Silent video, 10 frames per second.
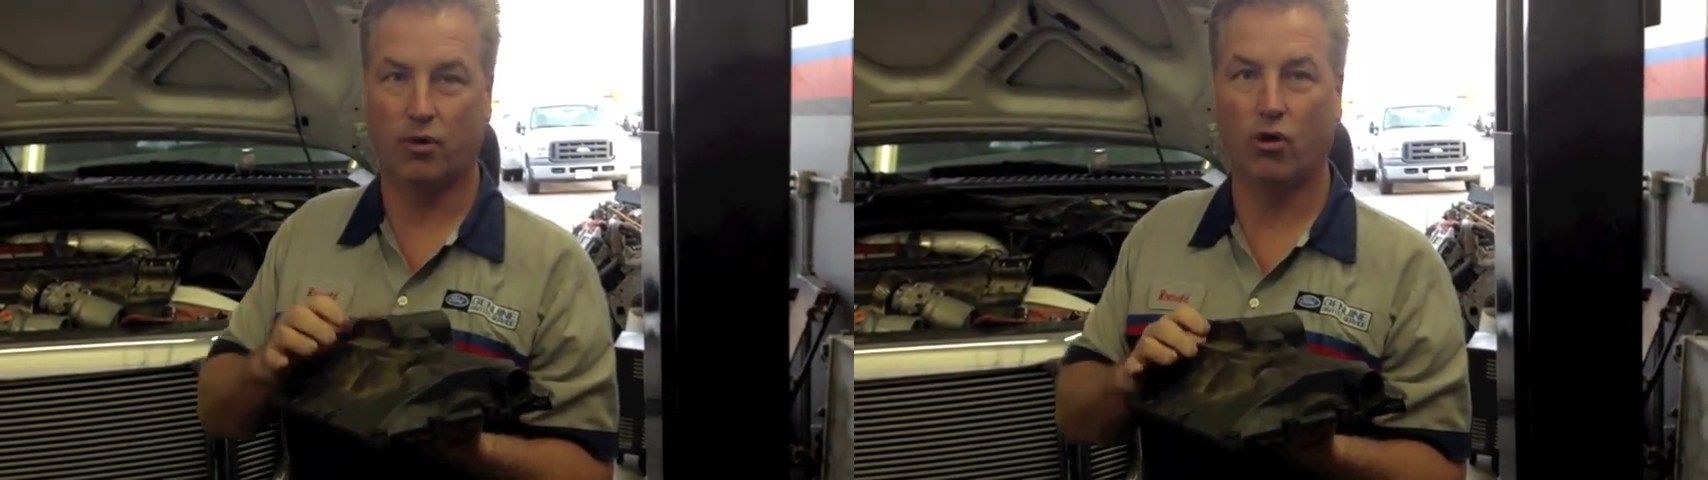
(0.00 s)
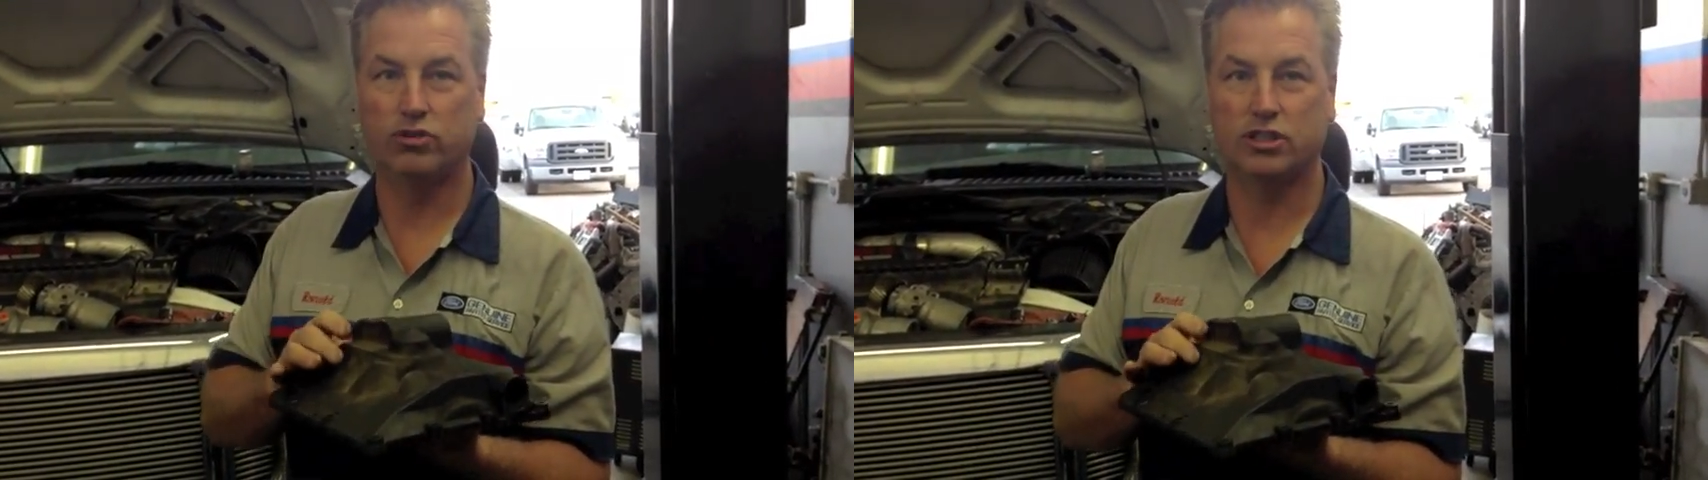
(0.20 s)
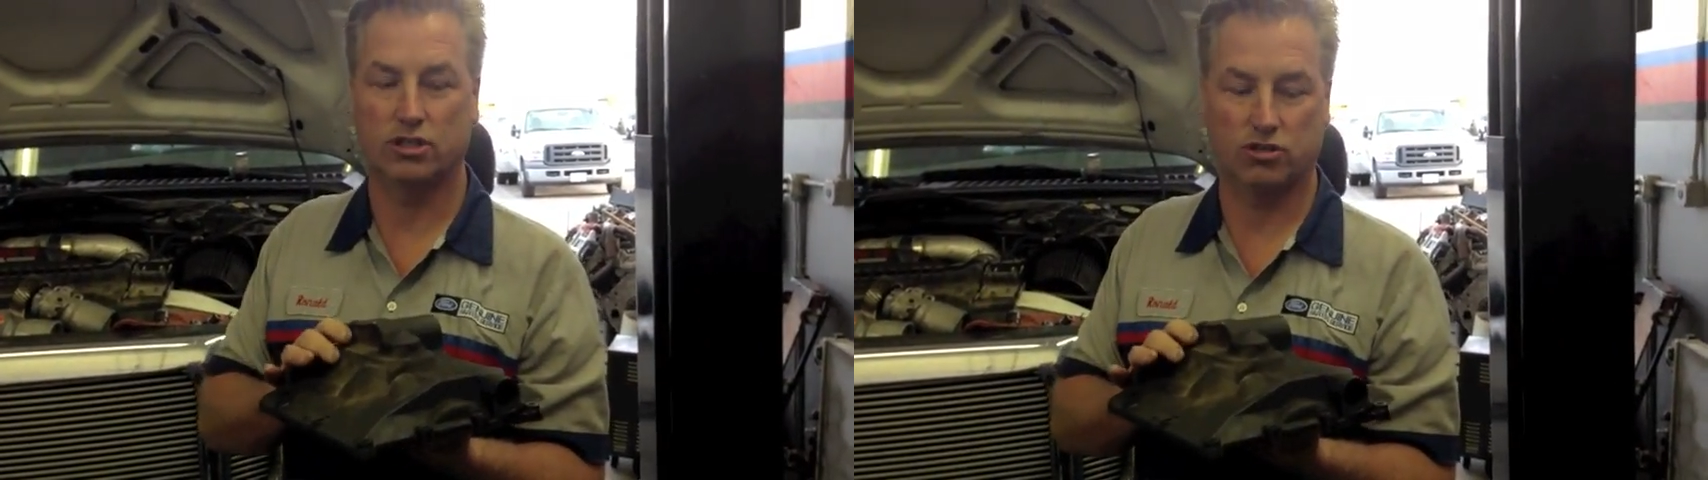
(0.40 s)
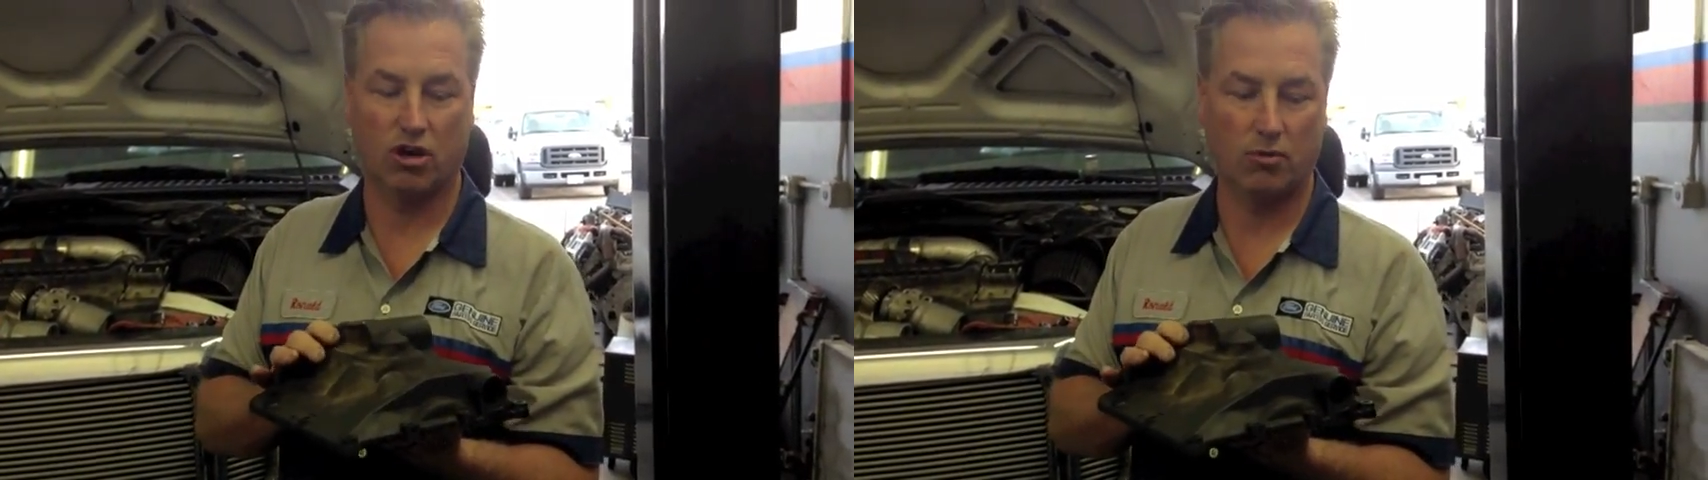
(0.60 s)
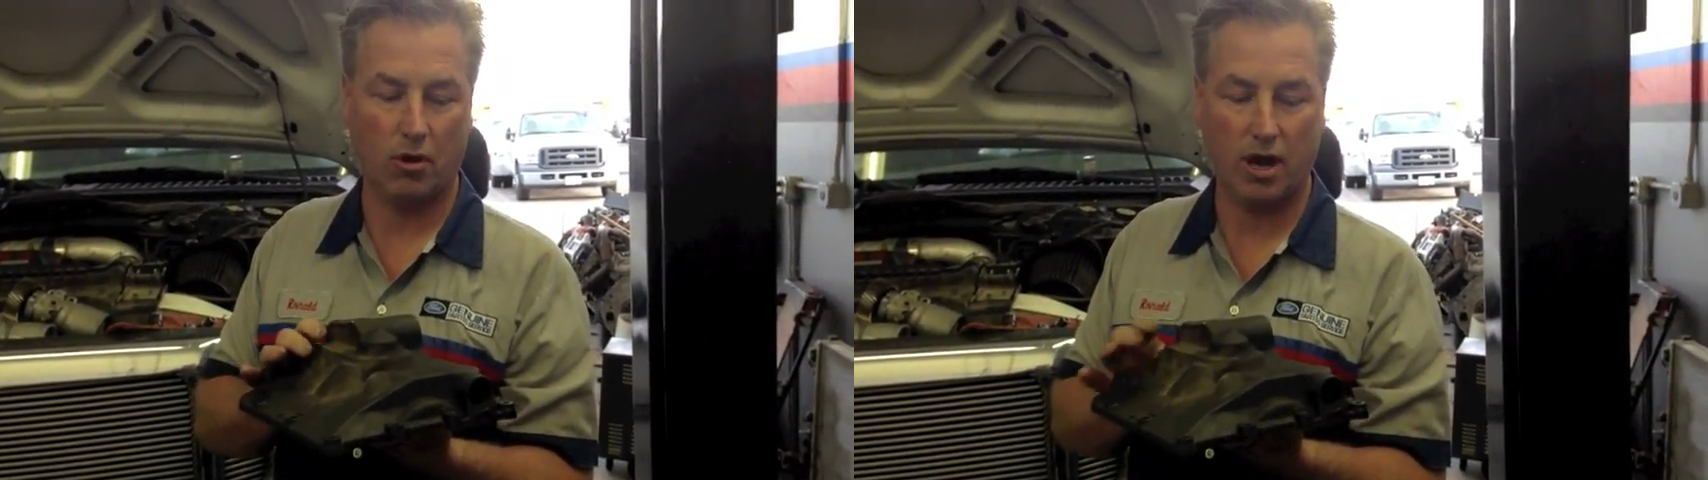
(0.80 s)
pull just the
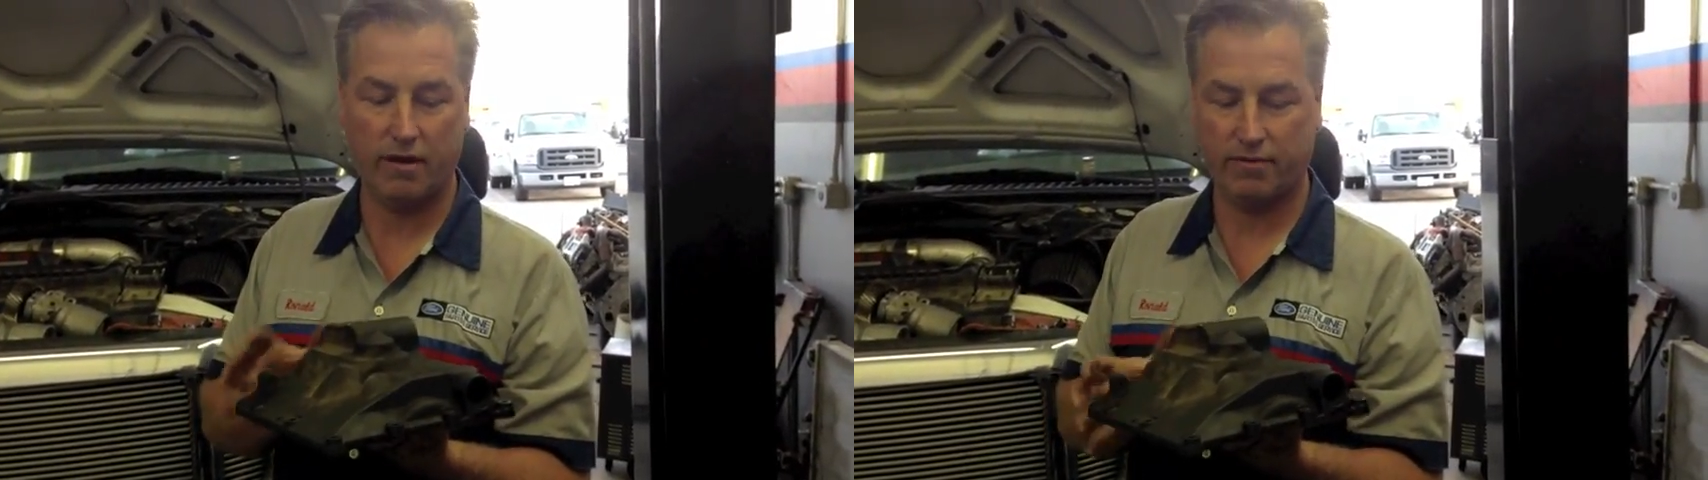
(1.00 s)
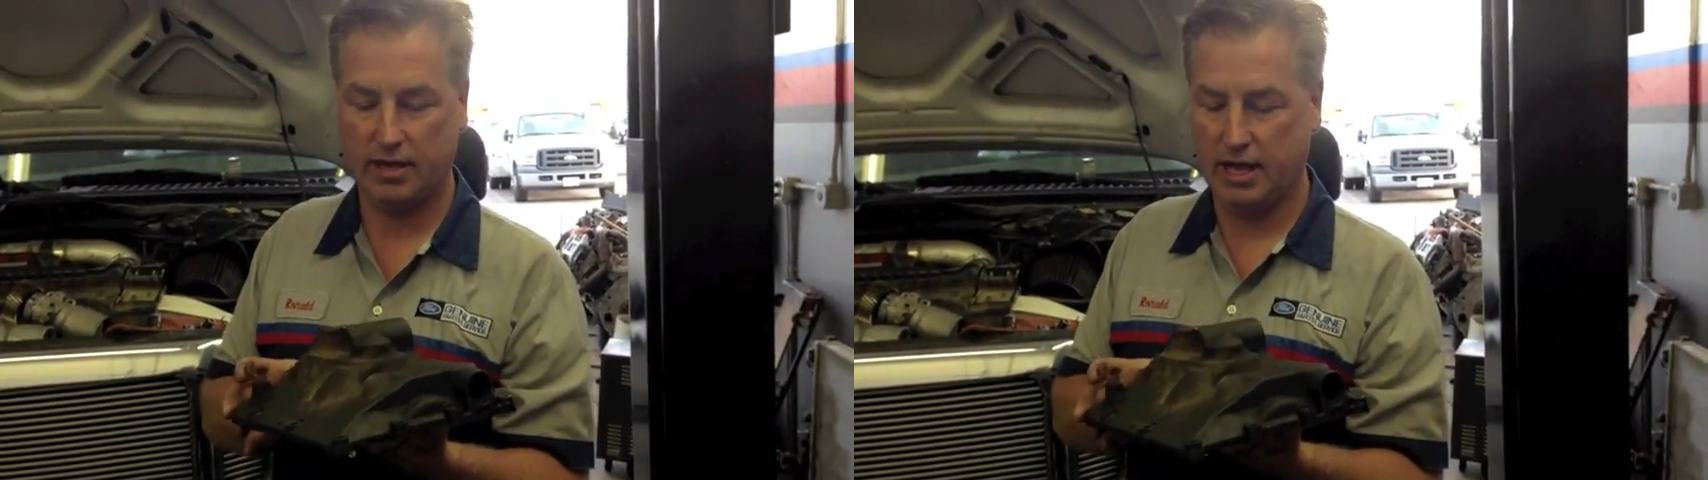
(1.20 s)
turbo off